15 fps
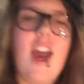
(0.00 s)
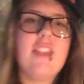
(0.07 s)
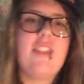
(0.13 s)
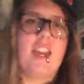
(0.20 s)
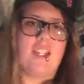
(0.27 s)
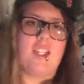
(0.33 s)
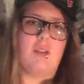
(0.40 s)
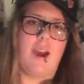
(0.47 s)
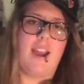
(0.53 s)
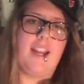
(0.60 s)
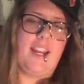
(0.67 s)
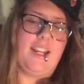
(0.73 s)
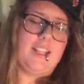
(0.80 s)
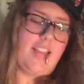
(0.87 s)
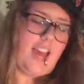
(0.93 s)
Thank you, I
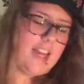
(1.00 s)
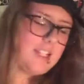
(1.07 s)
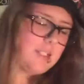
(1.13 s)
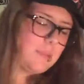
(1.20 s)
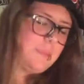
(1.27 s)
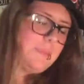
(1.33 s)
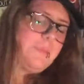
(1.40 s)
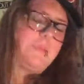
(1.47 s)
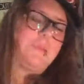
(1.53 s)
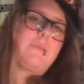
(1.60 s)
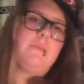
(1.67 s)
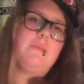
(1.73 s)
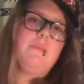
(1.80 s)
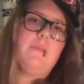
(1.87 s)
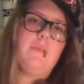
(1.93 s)
needed that.
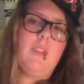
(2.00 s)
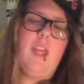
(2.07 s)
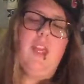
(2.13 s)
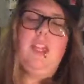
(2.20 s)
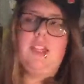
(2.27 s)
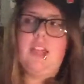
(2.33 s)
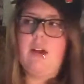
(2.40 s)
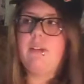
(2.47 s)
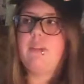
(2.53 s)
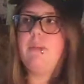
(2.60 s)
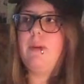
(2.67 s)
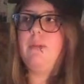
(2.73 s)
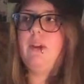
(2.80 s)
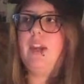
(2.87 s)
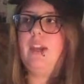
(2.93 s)
That was a
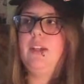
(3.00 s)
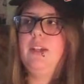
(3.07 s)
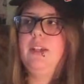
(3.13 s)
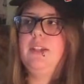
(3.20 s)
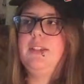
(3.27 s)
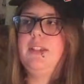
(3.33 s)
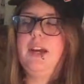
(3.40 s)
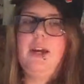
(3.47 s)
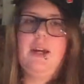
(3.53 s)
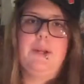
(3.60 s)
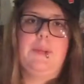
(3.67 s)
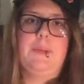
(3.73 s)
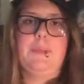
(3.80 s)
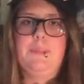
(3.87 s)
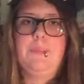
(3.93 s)
bit weird, so
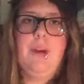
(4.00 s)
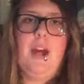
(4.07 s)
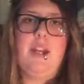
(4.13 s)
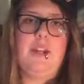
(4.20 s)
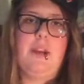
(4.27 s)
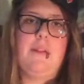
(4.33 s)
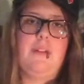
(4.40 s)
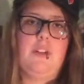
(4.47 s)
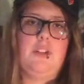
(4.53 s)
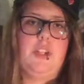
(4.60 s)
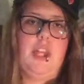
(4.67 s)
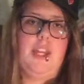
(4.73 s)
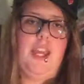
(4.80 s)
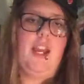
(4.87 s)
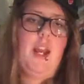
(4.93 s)
I don't know if I'll do
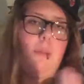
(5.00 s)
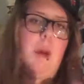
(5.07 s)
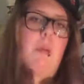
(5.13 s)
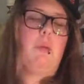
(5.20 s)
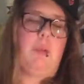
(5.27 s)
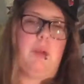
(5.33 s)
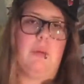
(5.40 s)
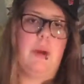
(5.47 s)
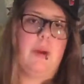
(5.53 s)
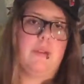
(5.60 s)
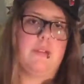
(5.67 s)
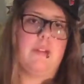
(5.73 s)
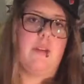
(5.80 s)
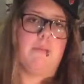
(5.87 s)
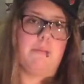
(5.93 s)
that again. I probably will,
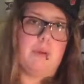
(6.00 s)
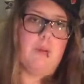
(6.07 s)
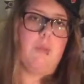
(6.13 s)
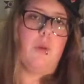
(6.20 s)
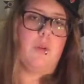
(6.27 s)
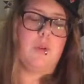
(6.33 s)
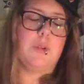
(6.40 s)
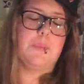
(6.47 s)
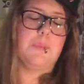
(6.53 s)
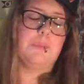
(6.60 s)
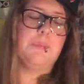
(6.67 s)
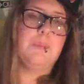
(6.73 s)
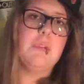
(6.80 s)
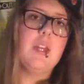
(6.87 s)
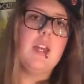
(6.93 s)
so be warned.
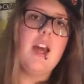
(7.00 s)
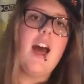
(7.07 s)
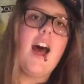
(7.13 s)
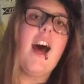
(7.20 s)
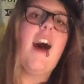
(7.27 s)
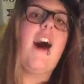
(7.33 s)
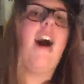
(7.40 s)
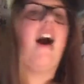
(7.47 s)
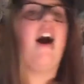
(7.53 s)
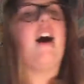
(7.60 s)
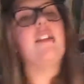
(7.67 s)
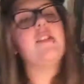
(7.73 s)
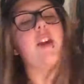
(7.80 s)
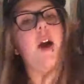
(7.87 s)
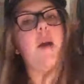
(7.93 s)

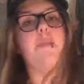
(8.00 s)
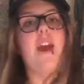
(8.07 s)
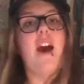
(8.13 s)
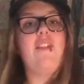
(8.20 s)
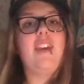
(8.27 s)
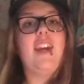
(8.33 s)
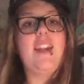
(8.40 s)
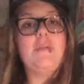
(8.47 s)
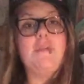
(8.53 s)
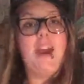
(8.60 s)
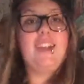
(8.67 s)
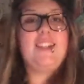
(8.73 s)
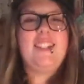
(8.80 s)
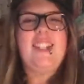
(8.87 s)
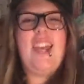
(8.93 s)
Uh, so hope you're having an
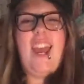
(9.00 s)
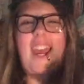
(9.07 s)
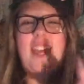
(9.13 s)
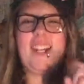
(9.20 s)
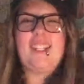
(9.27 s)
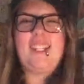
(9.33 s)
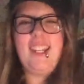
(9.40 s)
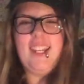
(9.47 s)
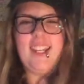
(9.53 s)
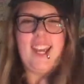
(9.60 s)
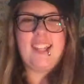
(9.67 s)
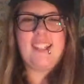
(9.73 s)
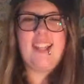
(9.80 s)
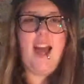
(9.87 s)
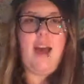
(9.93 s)
amazing day and I'll see you
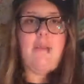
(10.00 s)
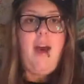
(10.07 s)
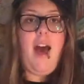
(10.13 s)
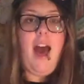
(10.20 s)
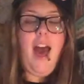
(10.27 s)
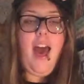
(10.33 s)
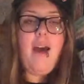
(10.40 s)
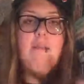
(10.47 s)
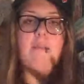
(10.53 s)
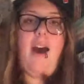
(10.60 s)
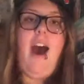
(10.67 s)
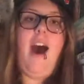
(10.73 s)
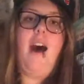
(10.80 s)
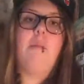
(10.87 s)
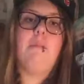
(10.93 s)
next time. And
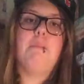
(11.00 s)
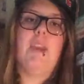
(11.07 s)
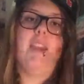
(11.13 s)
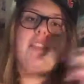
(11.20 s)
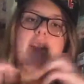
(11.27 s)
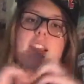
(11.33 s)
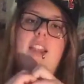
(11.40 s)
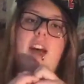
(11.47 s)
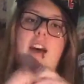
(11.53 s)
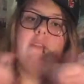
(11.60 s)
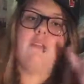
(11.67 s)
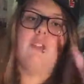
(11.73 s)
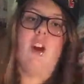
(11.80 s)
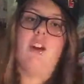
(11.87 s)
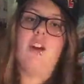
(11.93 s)
out. Peace,
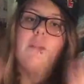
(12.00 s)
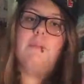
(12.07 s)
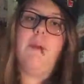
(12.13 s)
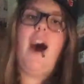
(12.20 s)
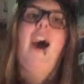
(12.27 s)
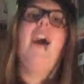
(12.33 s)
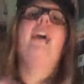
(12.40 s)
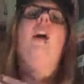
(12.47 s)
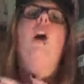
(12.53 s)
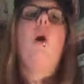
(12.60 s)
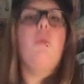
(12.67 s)
love, rock on. Bye.